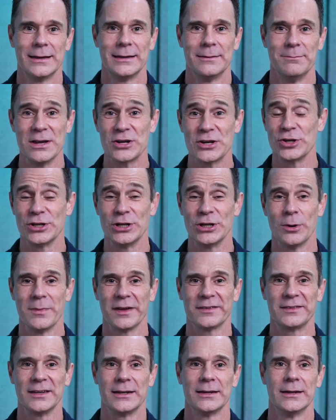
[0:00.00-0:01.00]
Make sure you don't
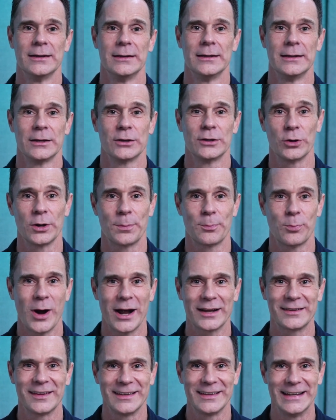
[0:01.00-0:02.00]
miss it. Go to
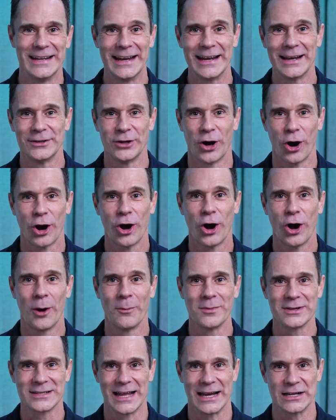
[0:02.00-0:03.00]

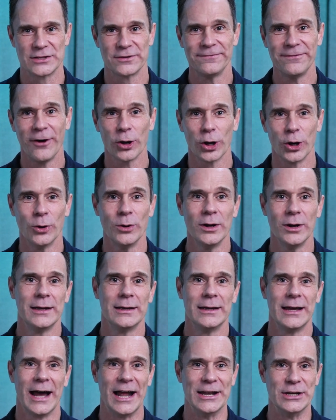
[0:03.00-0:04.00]
practiceleading.com/follow
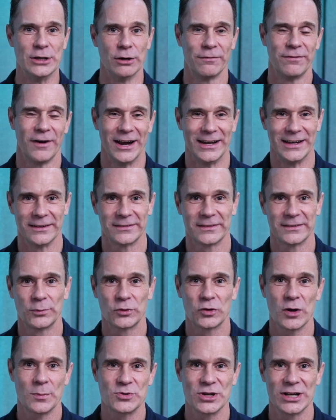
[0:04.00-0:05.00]
and you'll find
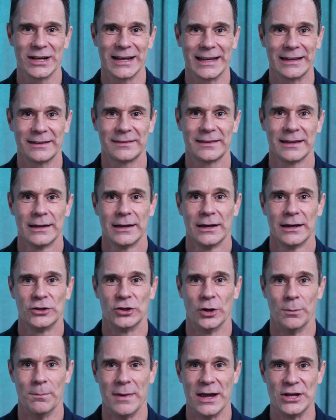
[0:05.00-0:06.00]
subscription links
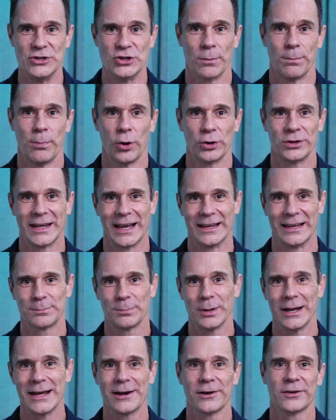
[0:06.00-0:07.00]
to major podcast
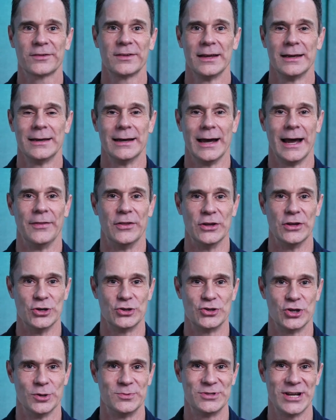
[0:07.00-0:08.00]
players and the
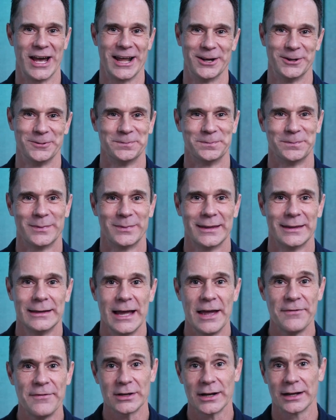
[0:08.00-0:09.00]
YouTube channel.
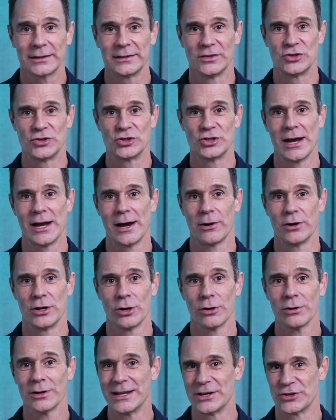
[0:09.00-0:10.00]
If you'd like to share
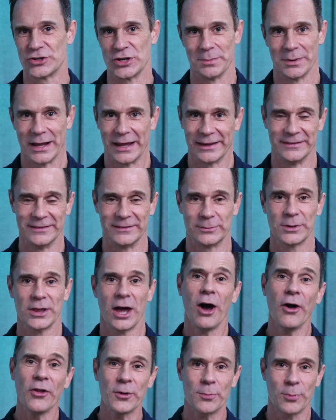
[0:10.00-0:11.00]
your leadership lessons with
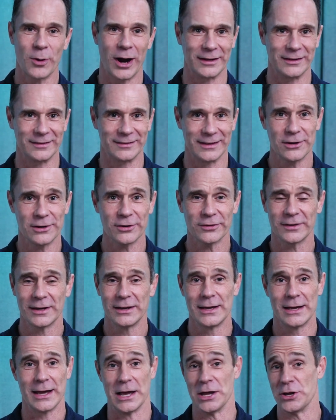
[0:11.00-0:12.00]
other practice leaders,
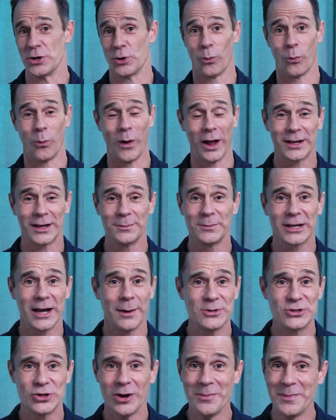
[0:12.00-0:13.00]
you're welcome to come
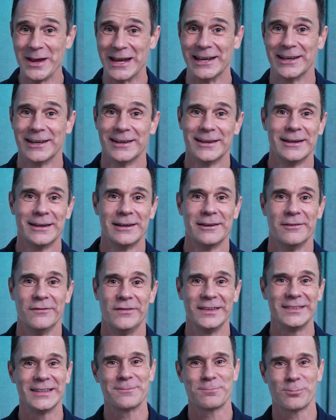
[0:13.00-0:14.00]
and join me.
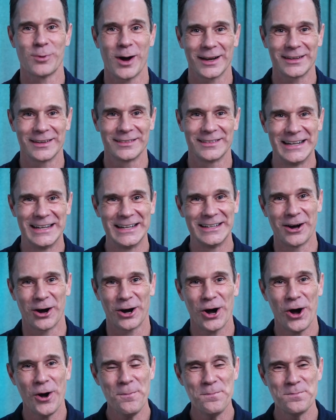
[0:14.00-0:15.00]
Visit
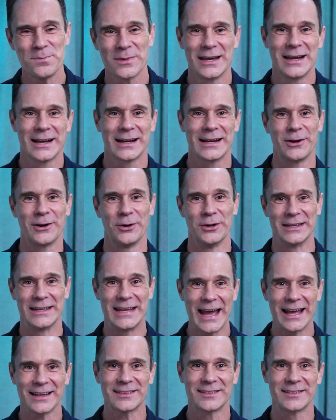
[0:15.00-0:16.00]
practiceleading.com, click on
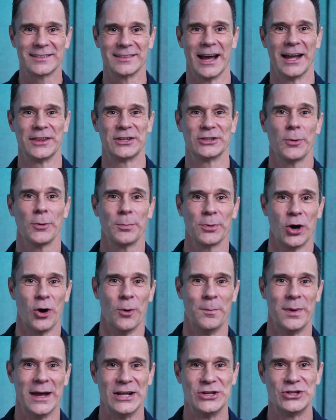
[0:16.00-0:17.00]
guests at the top of the
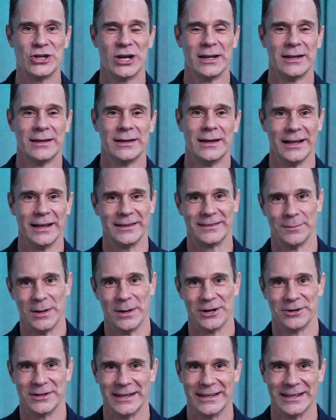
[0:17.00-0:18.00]
homepage and submit
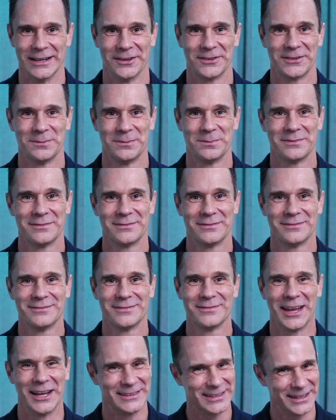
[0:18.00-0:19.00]
your details.
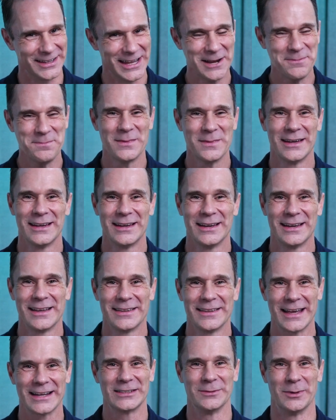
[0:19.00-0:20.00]
Until then,
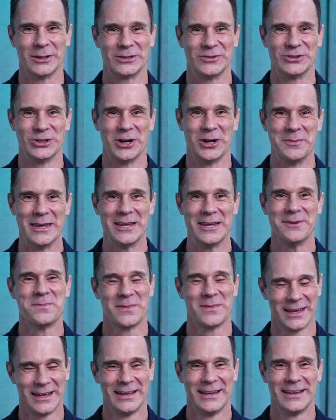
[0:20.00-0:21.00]
thanks so much for joining me.
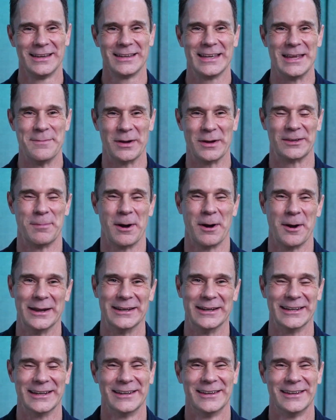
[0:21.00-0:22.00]
Keep experimenting.